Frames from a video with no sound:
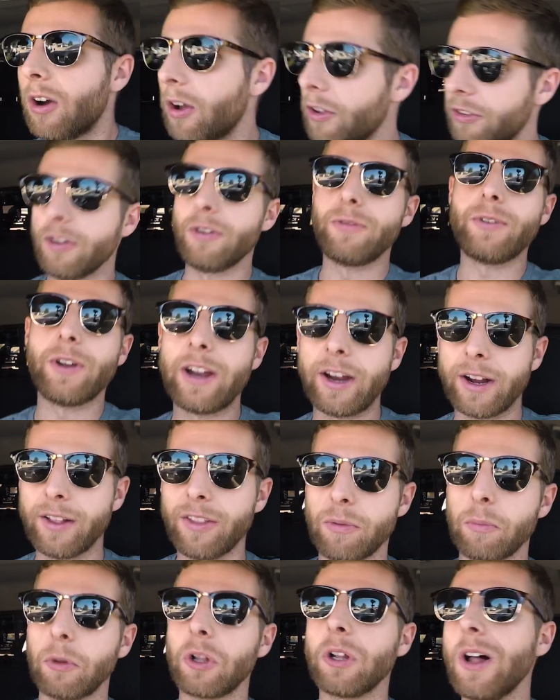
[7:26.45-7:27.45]
Also, if you're hearing
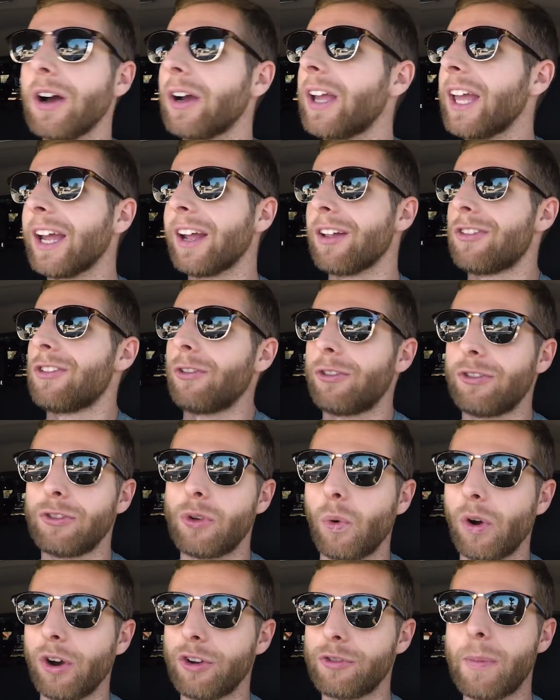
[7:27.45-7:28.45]
some clunking, it's our
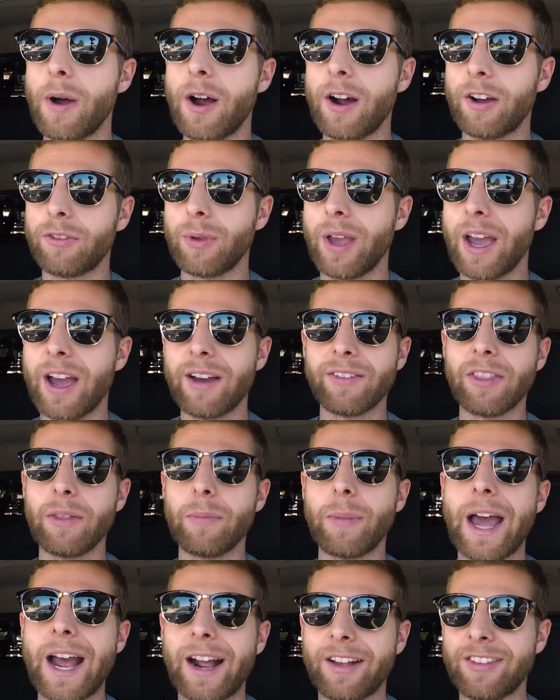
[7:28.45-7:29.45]
storage box we have in the
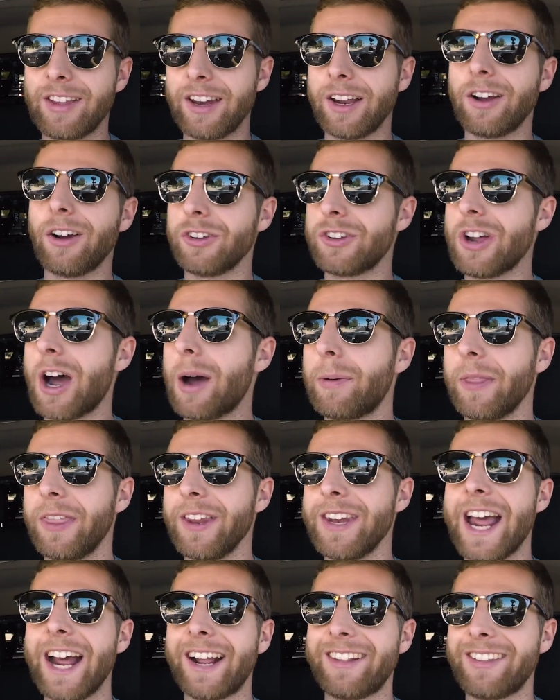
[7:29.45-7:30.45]
back sitting on top of the
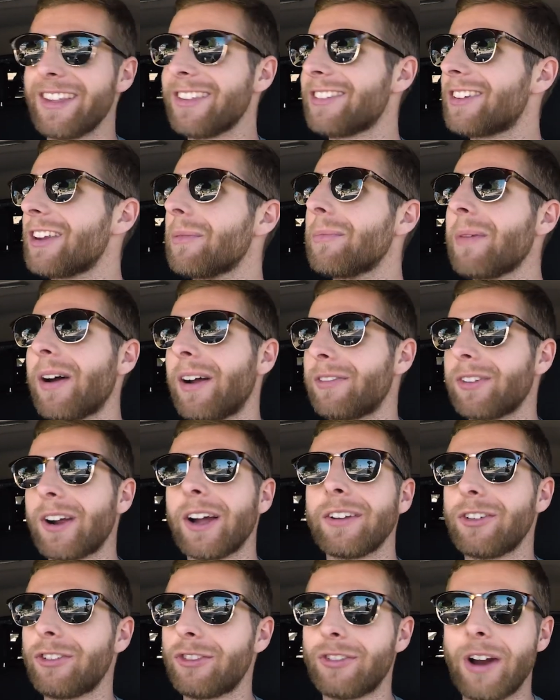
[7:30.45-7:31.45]
deck system. I
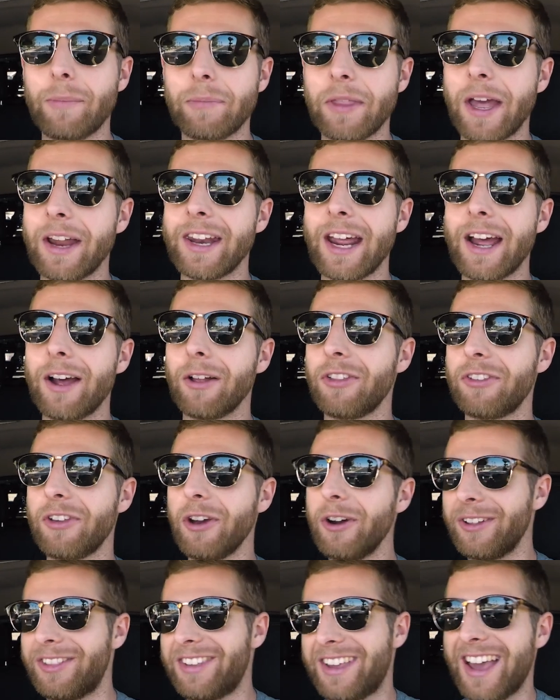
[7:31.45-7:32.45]
forgot to strap that down, so
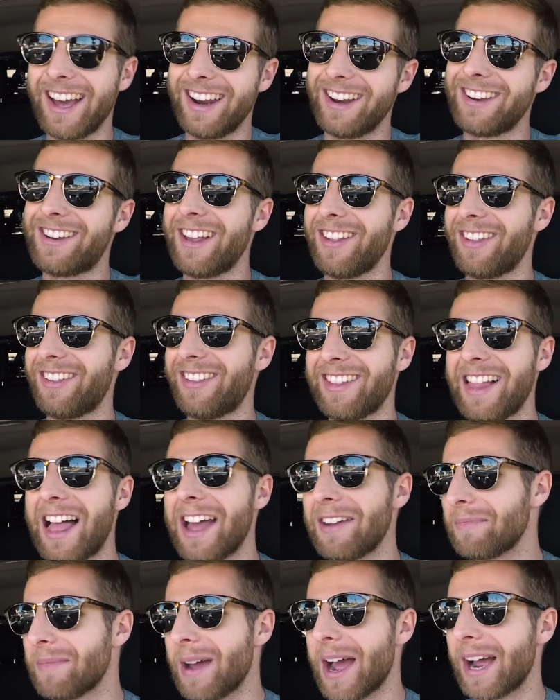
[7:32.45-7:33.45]
it's kind of just
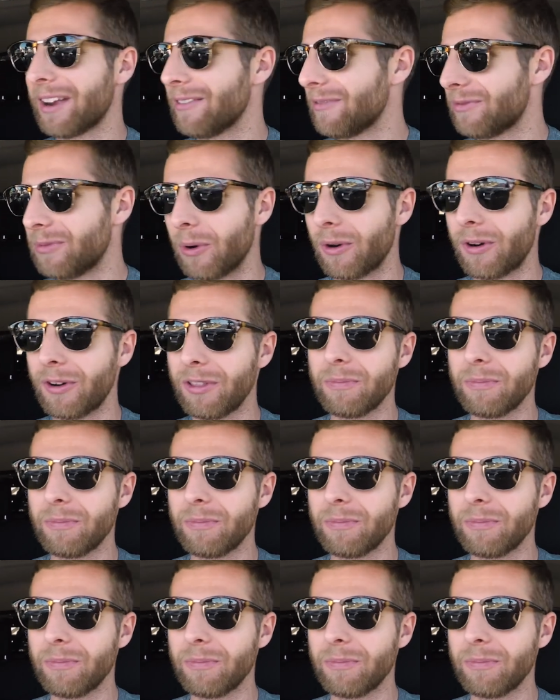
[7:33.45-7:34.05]
sliding back and forth.